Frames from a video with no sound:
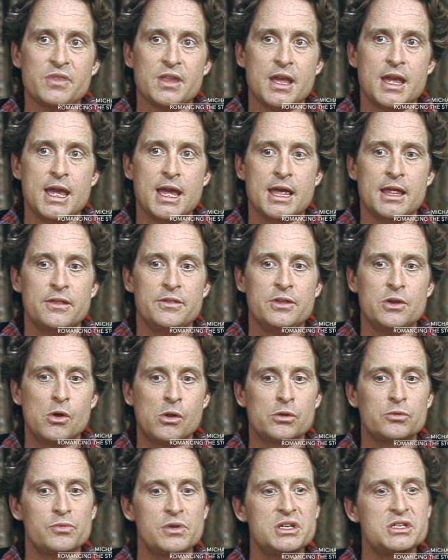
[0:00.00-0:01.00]
And the
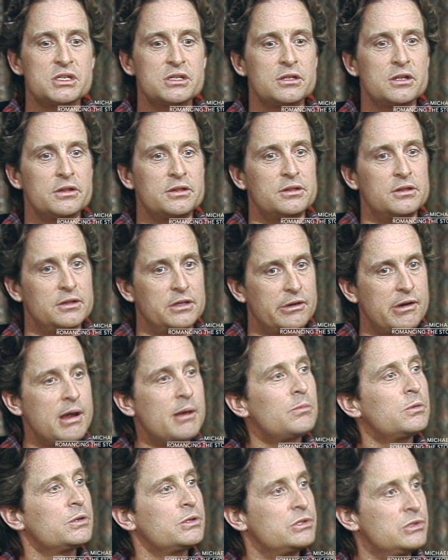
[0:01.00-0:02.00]
only reason that they're
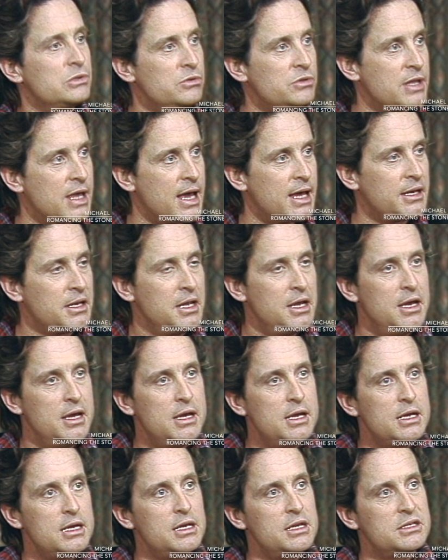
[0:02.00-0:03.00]
able to do that
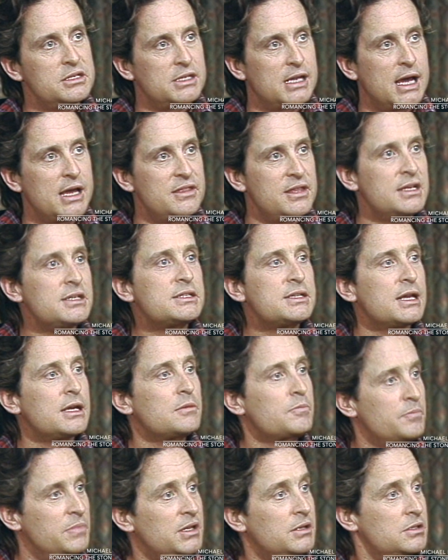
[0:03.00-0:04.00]
is that I then
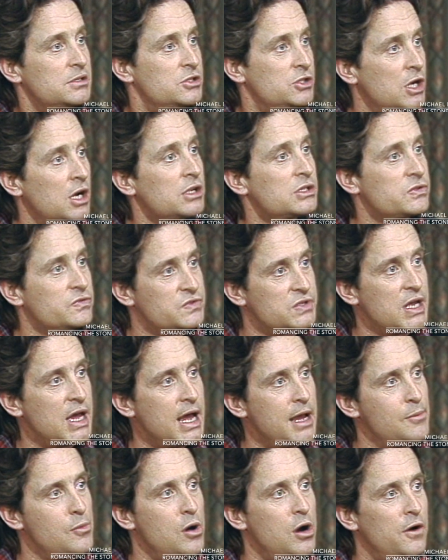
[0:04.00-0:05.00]
take big chunks of
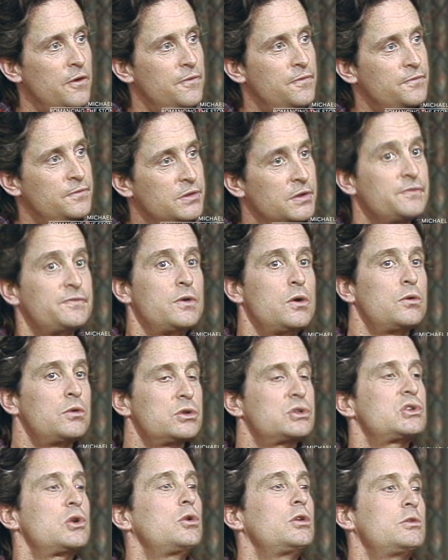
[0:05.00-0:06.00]
time off to
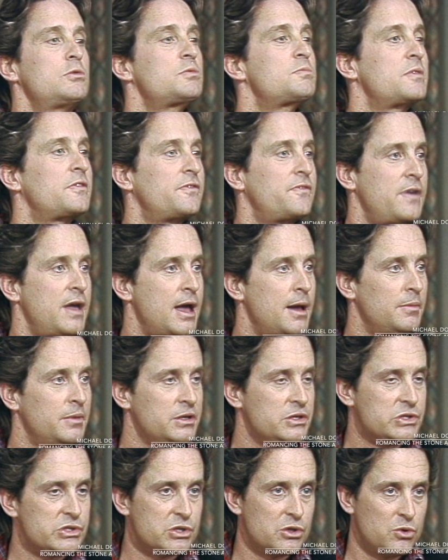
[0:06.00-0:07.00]
focus only with my
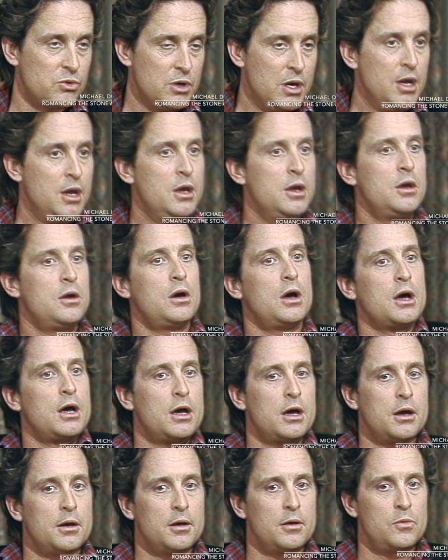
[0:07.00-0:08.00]
family. So
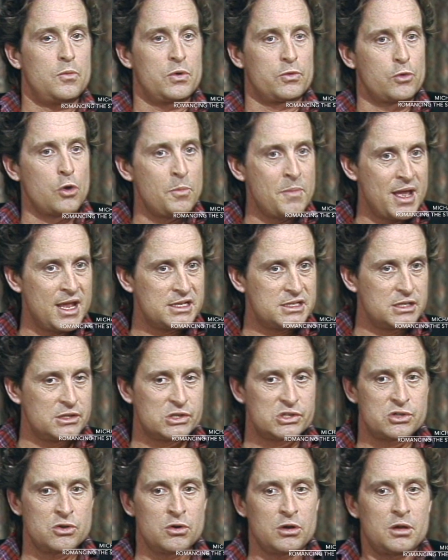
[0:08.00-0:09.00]
when Romancing
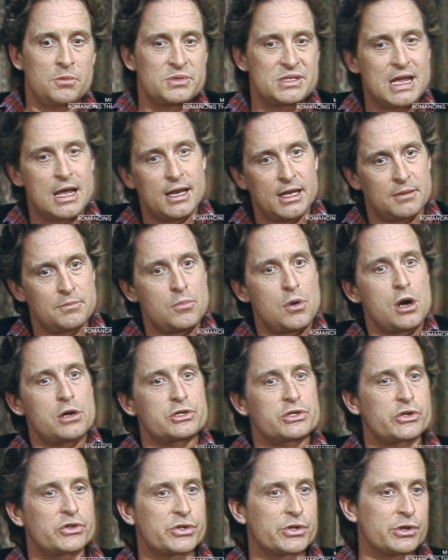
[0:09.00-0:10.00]
the Stone comes out, like
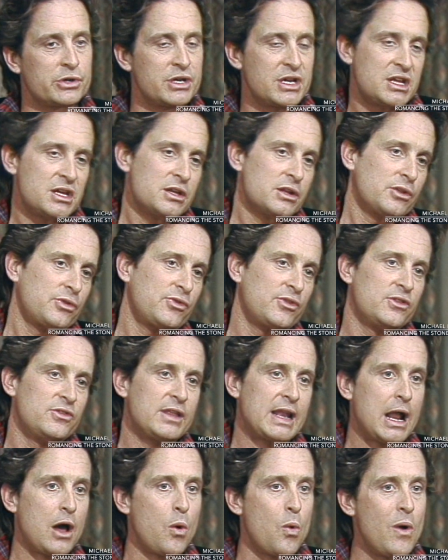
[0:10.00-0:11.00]
March 30th, and
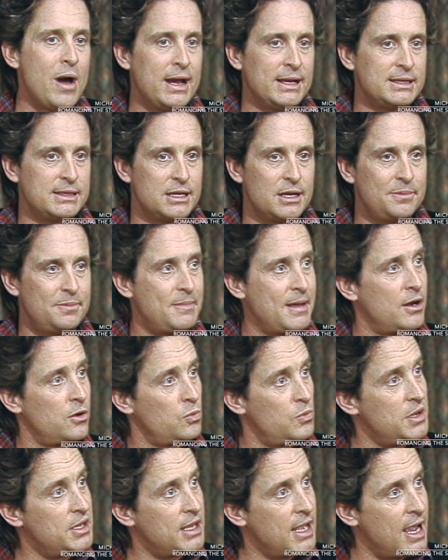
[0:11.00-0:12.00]
then I'll wind it up about a
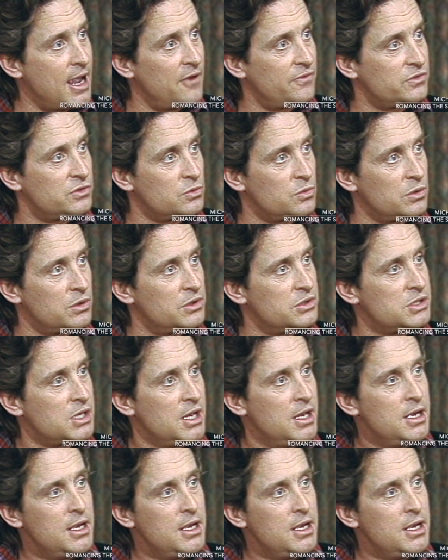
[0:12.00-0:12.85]
week afterwards,